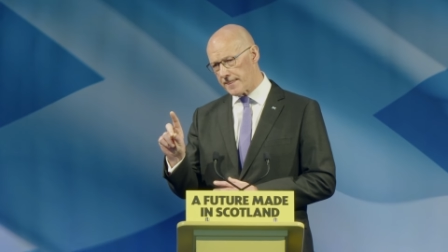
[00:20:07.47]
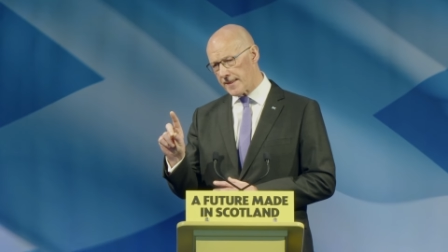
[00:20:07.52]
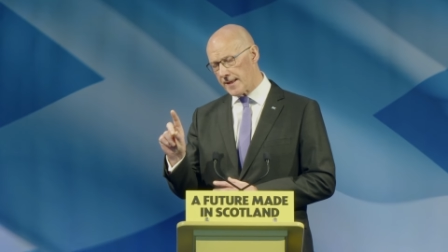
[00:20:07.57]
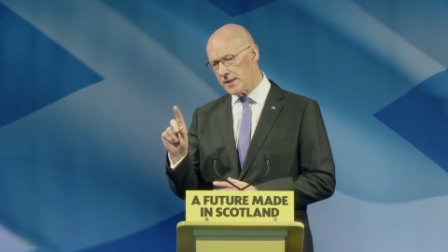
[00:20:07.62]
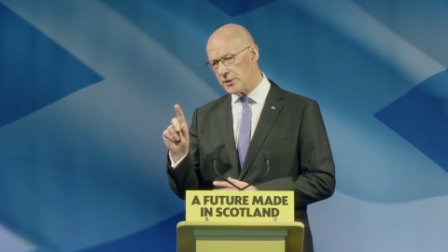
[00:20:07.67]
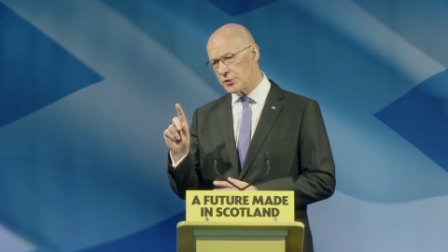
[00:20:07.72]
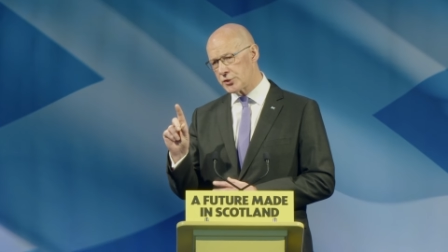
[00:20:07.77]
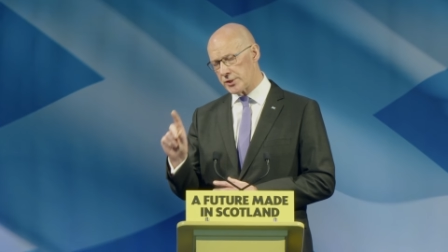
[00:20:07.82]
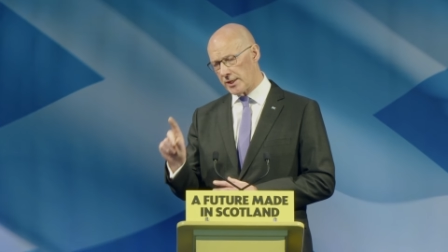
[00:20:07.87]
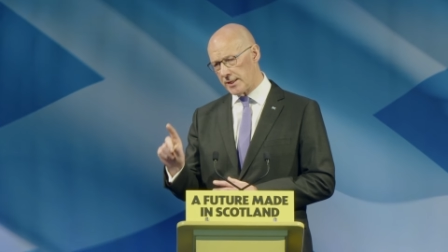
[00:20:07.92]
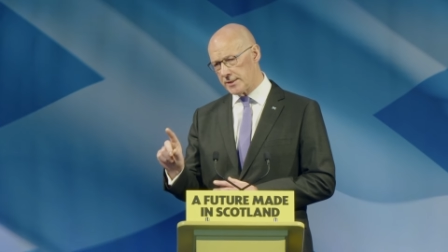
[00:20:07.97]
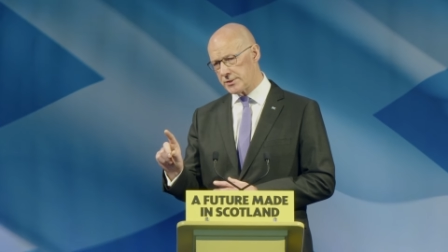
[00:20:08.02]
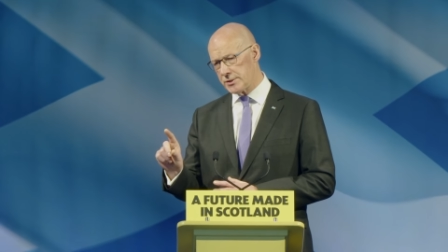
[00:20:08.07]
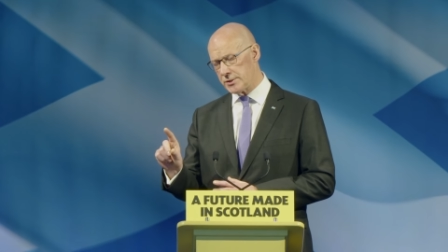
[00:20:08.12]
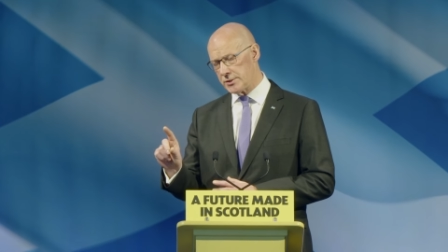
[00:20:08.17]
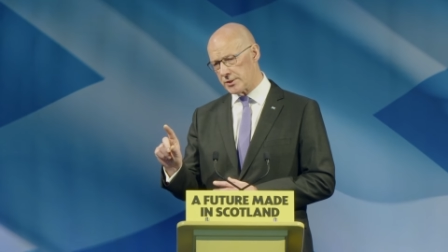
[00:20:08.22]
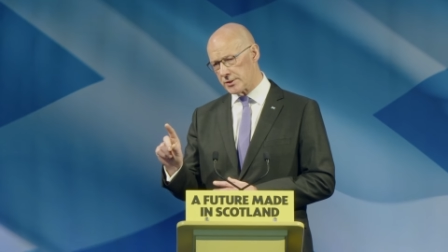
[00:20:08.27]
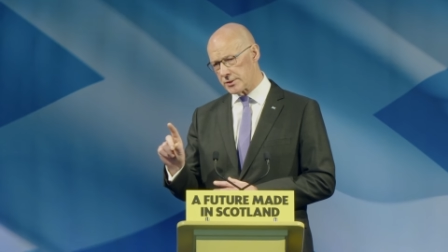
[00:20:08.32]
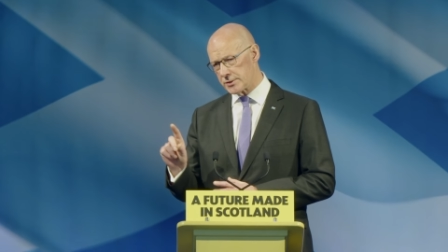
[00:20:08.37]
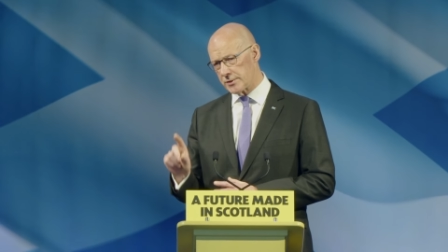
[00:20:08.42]

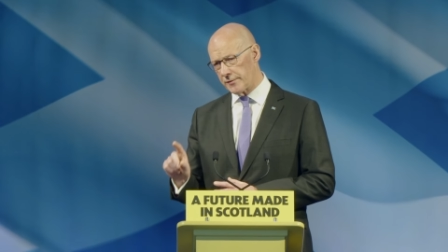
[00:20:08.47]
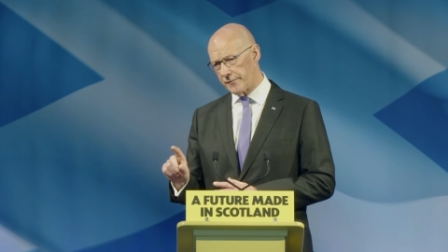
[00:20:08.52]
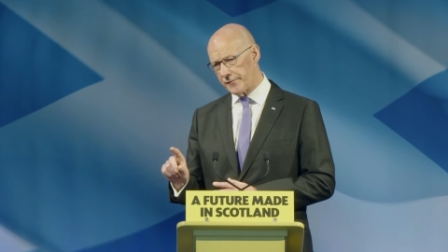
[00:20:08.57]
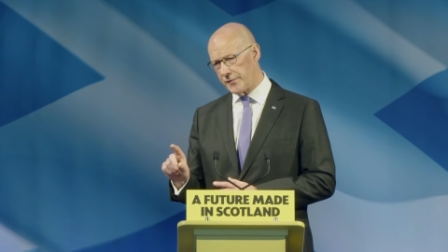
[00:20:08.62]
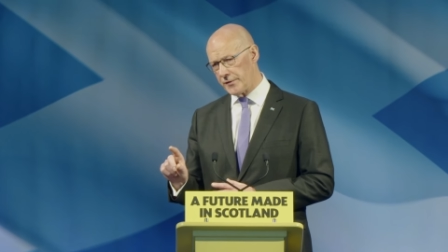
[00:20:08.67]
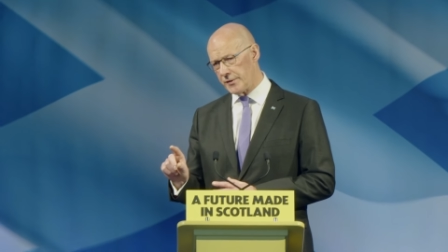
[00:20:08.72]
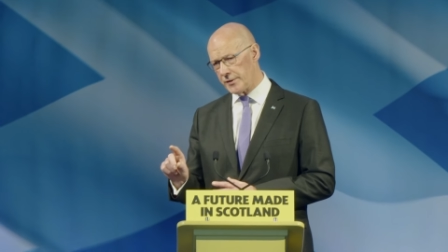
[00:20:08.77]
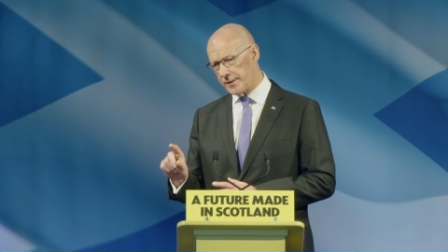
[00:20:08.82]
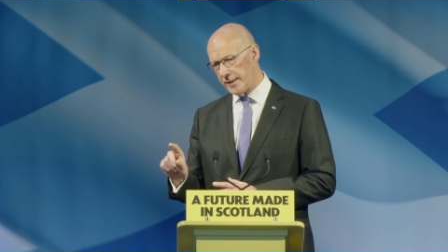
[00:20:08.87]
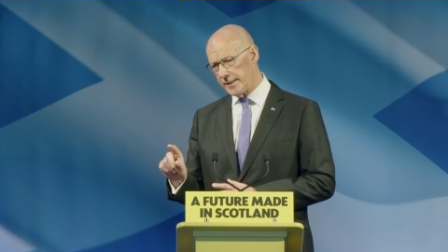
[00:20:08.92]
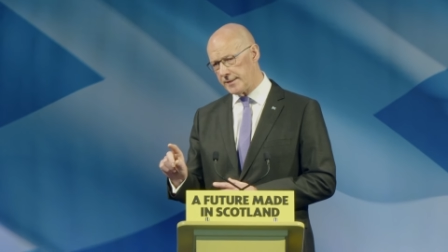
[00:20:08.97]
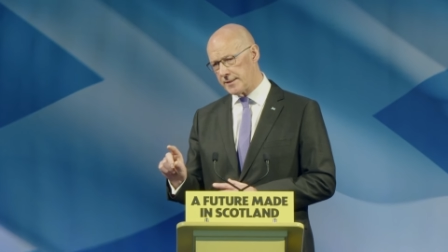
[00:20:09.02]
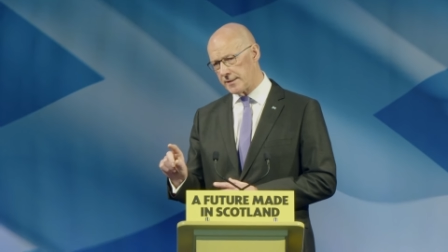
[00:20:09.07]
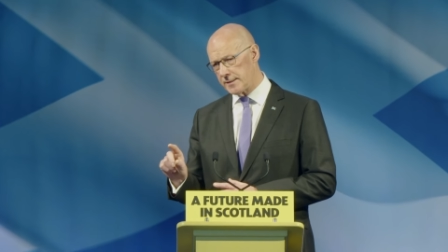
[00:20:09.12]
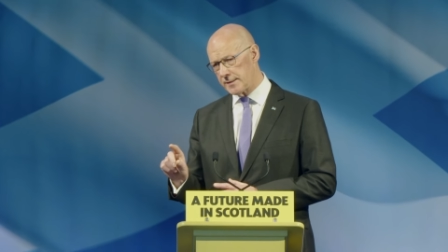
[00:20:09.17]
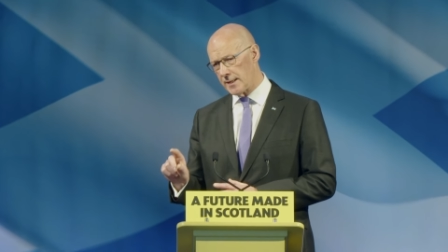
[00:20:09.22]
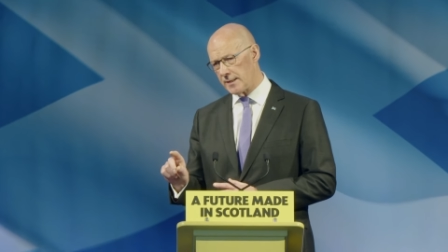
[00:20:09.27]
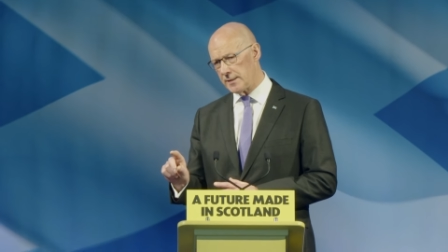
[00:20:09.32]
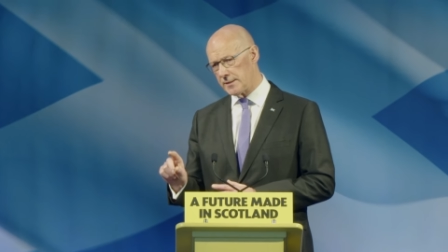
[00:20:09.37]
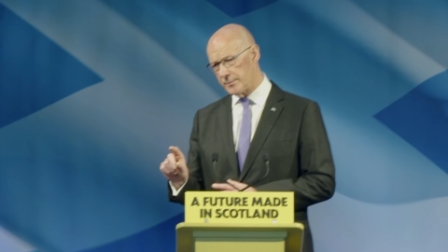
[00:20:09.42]
intransigence of the
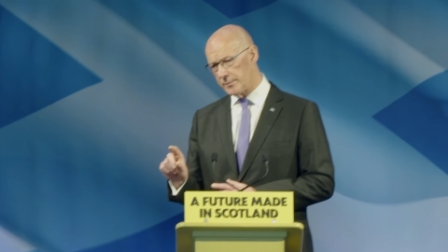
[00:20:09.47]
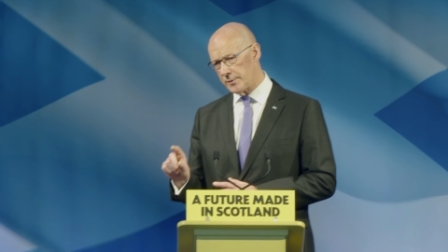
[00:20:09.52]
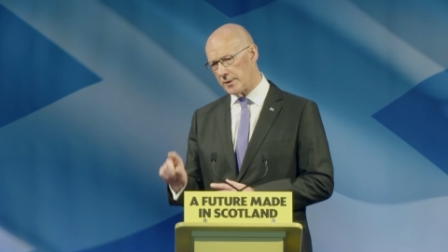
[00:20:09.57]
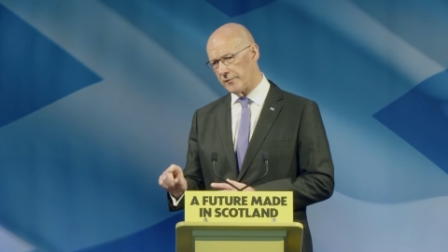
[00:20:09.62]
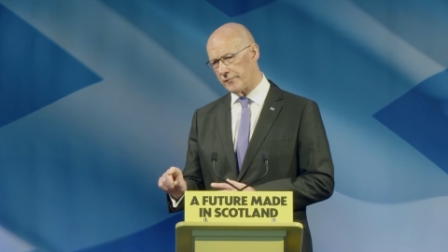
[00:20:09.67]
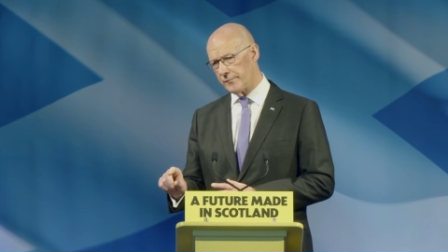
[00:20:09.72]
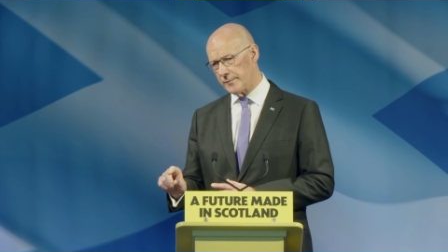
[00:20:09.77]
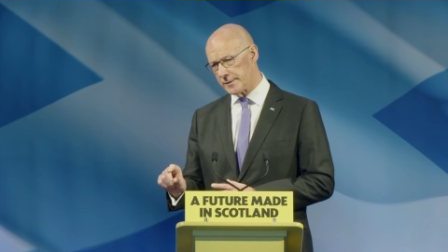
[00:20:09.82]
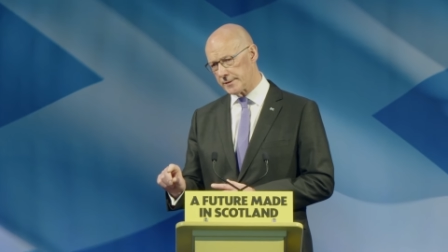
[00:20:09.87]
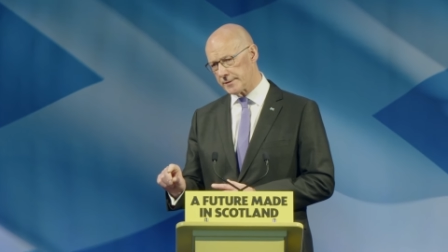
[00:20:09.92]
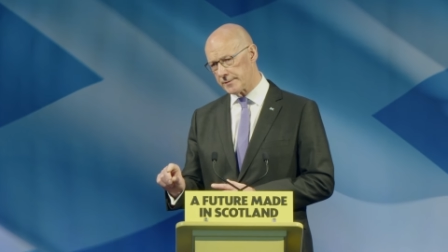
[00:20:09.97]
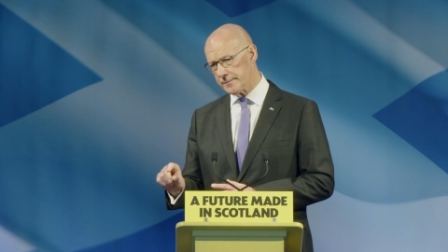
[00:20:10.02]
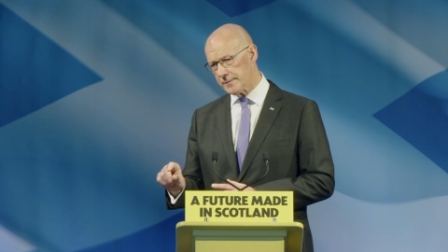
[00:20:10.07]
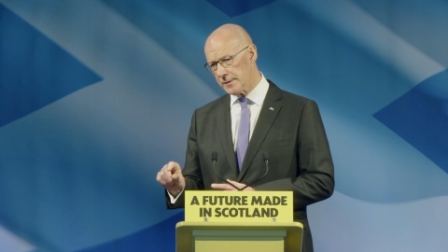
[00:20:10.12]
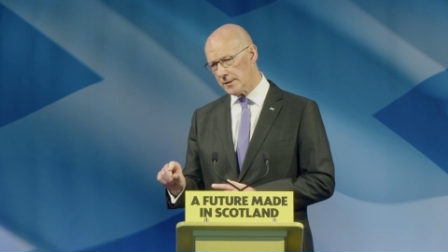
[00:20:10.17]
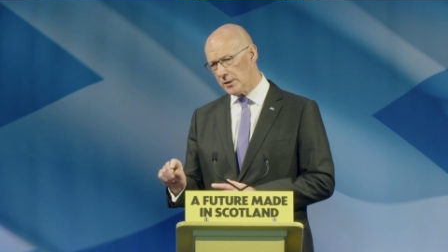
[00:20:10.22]
United Kingdom government.